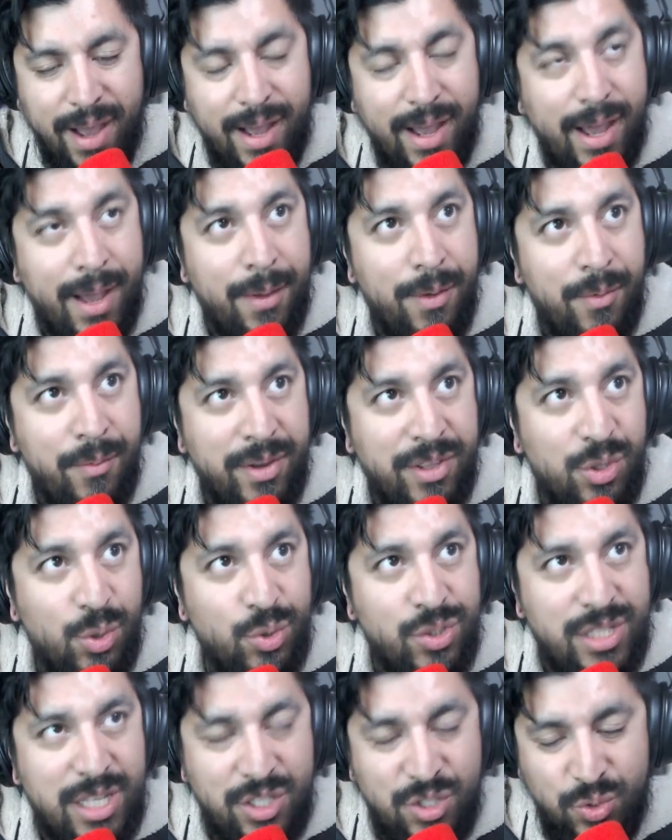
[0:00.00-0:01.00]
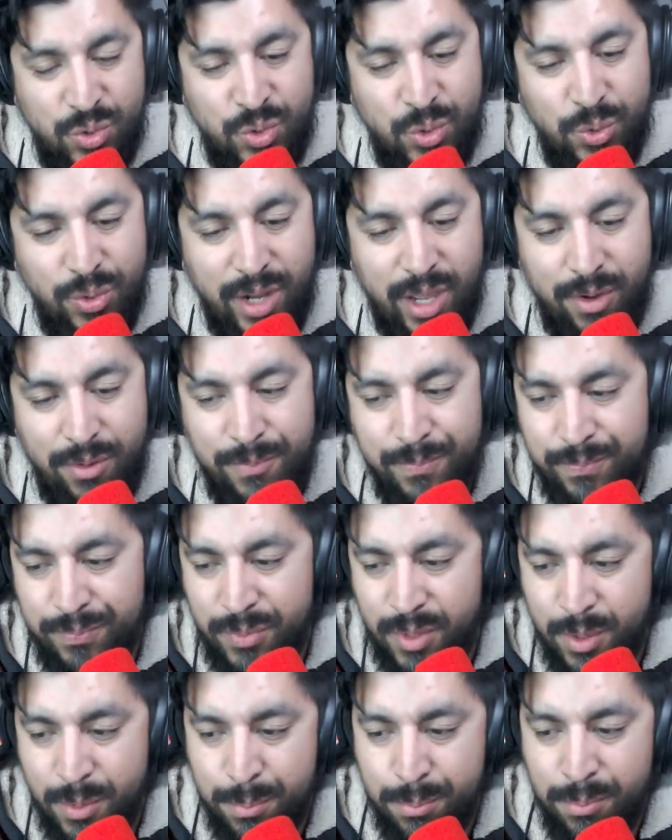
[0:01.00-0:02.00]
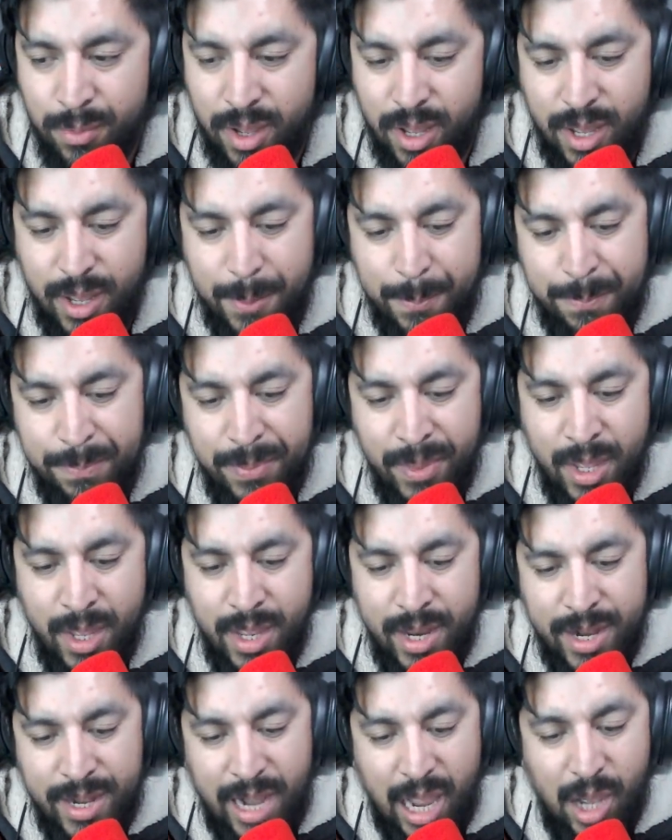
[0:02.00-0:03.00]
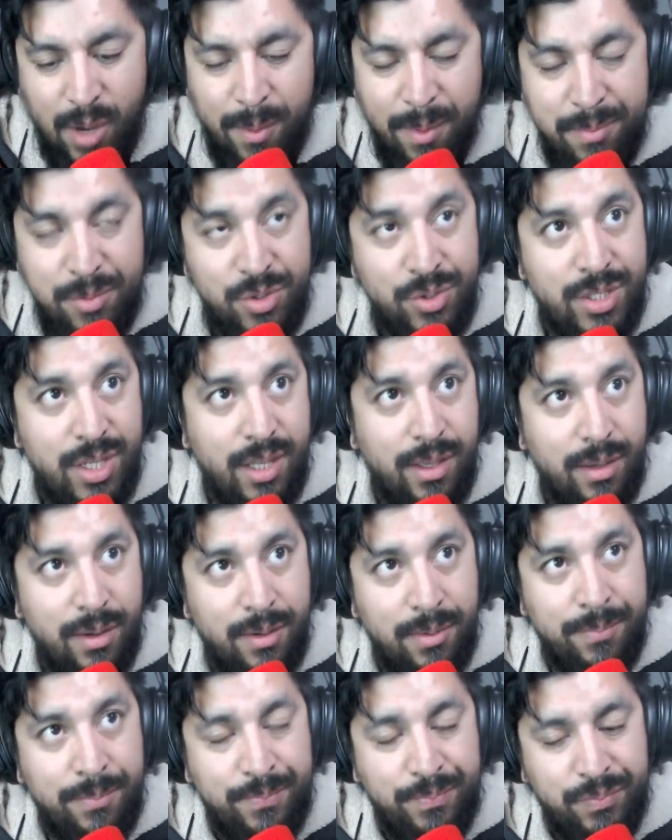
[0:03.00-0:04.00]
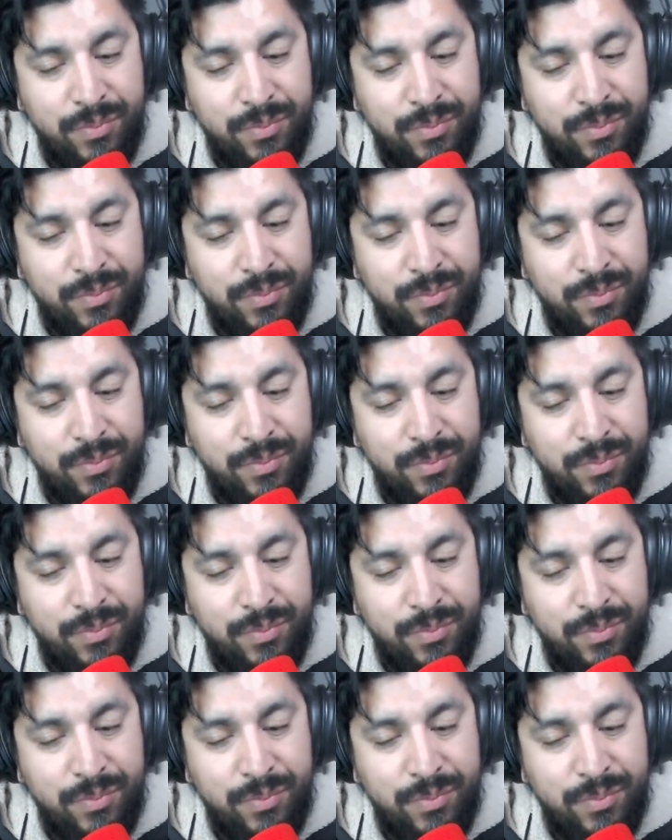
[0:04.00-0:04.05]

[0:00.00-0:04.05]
I reduced it to 2 now. Now I'm using